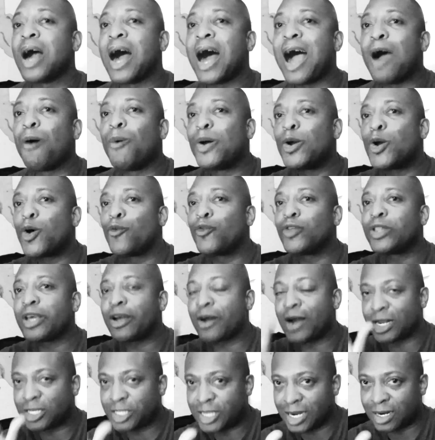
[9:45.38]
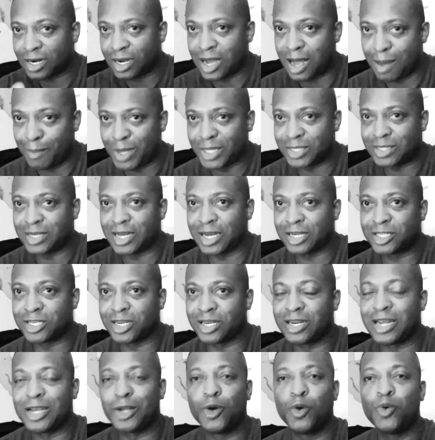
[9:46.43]
I went over there, I checked the comment
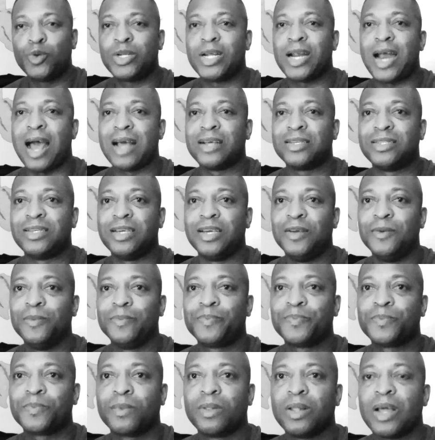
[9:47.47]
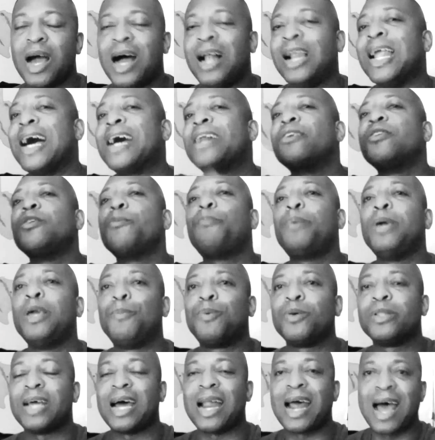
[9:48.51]
section, and who did I see? A lot of the
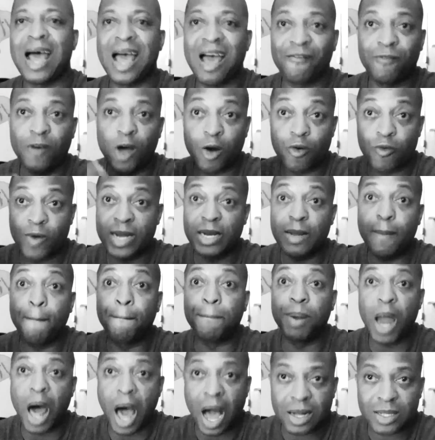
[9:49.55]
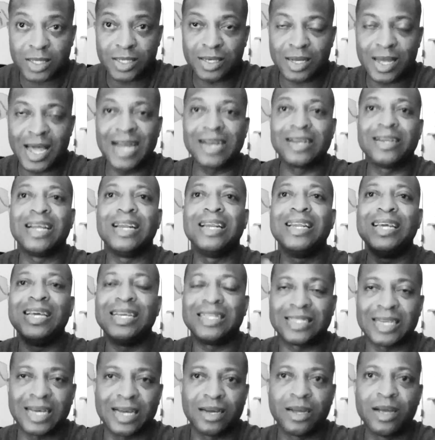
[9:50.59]
people that I have already blocked and
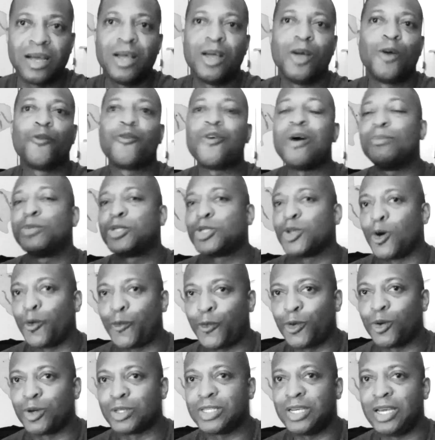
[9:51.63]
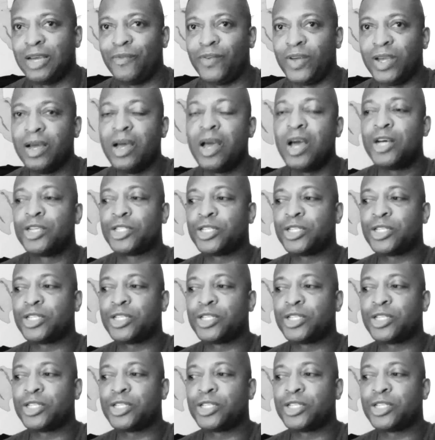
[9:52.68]
deleted from Souflo TV.